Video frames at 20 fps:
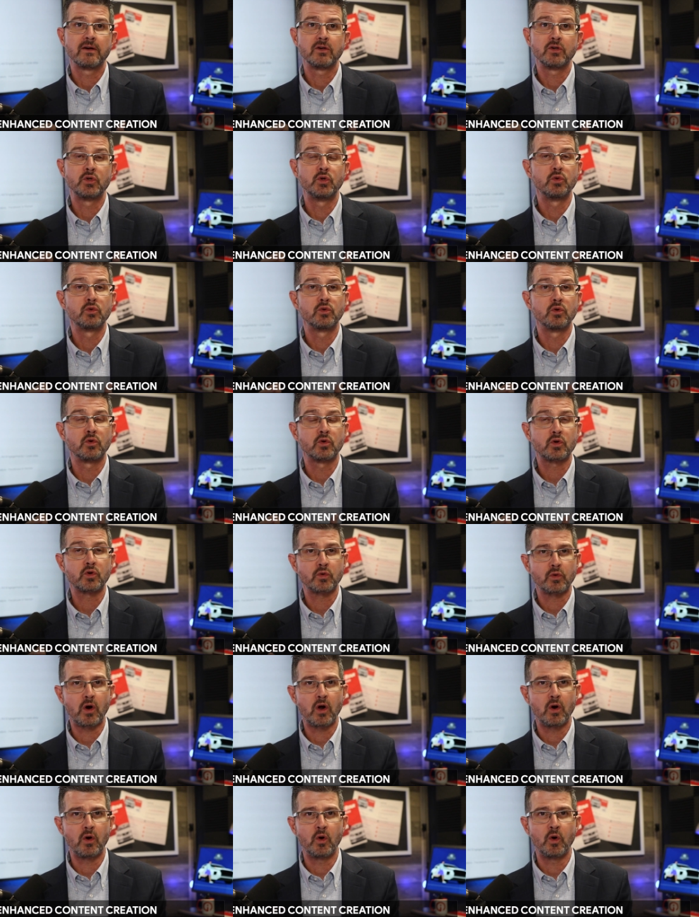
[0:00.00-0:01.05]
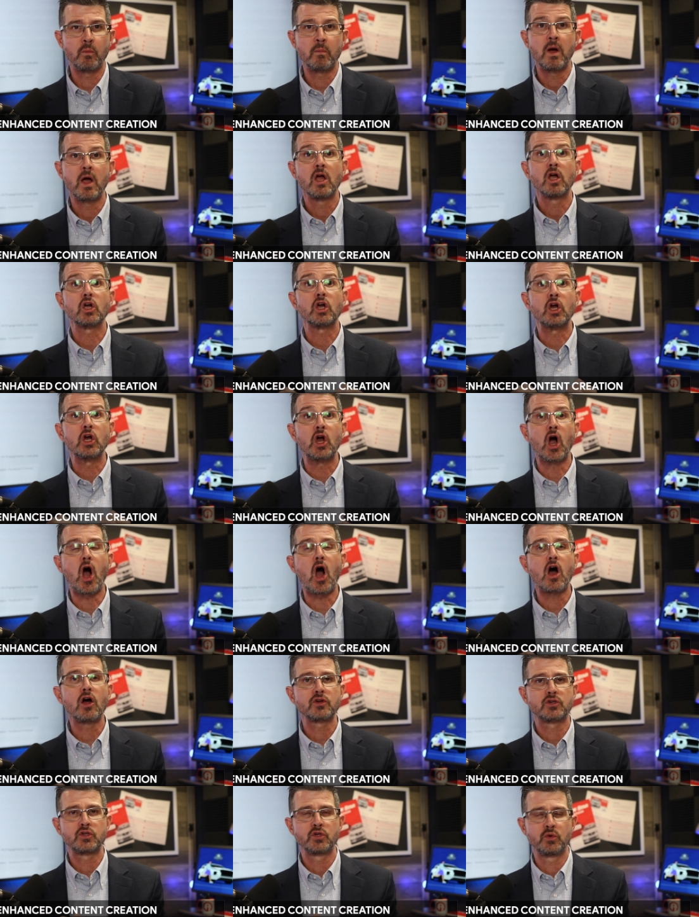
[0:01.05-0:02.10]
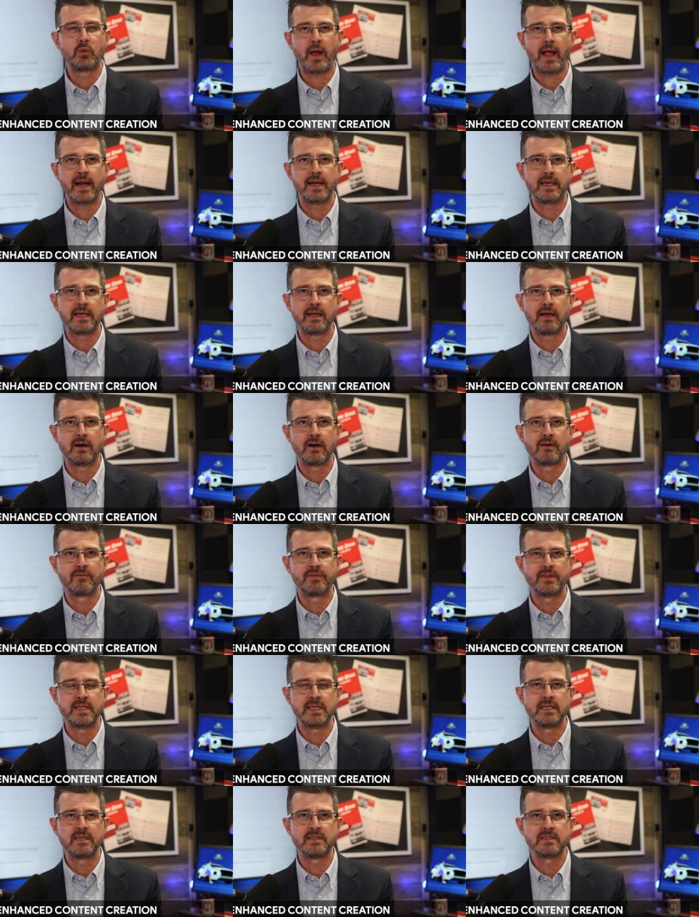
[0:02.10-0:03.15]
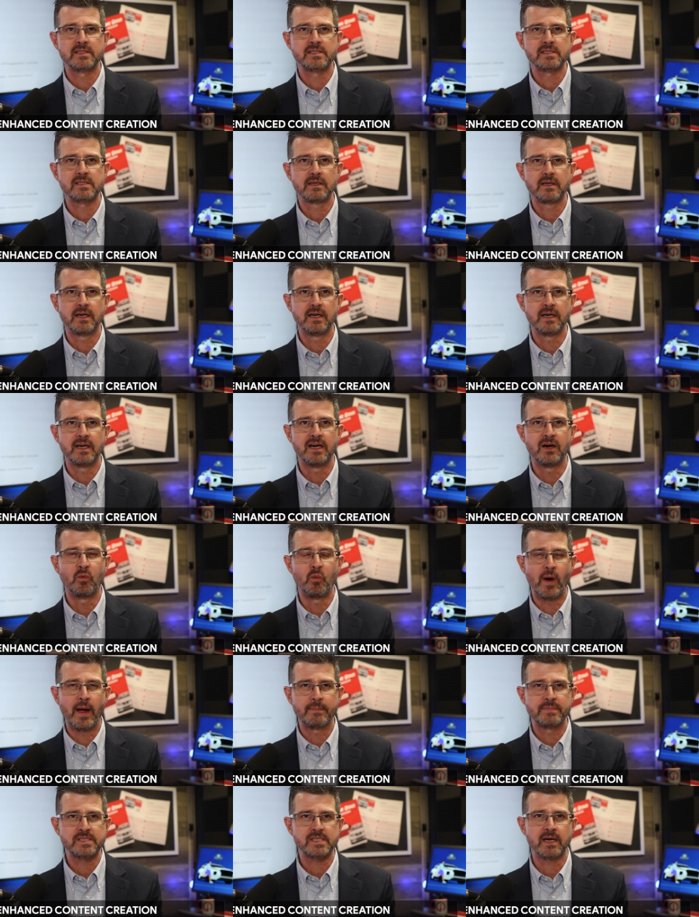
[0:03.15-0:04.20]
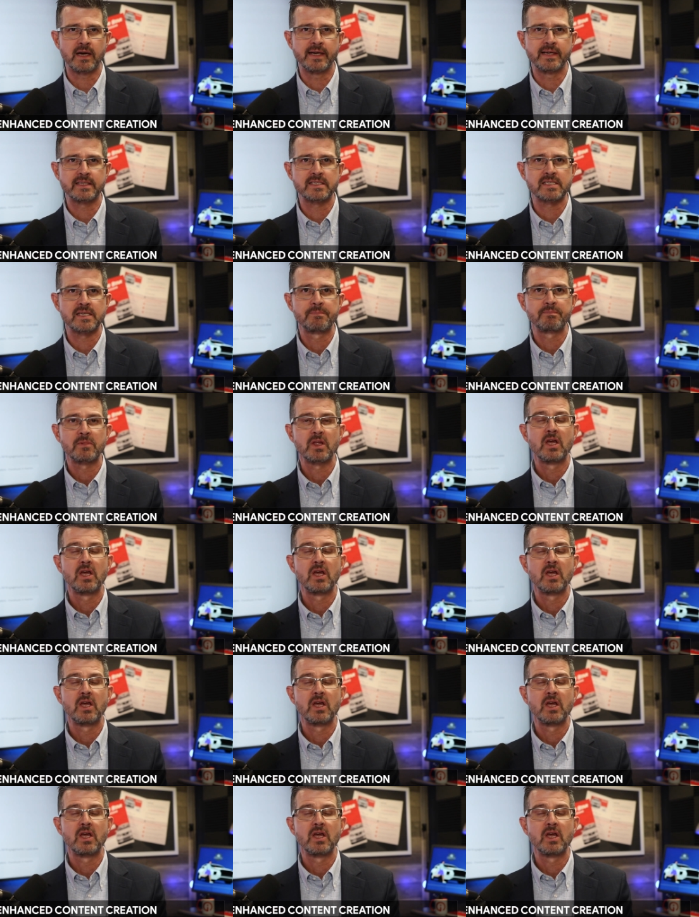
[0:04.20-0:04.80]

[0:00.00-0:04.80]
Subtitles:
Google Chrome gone to any of these websites,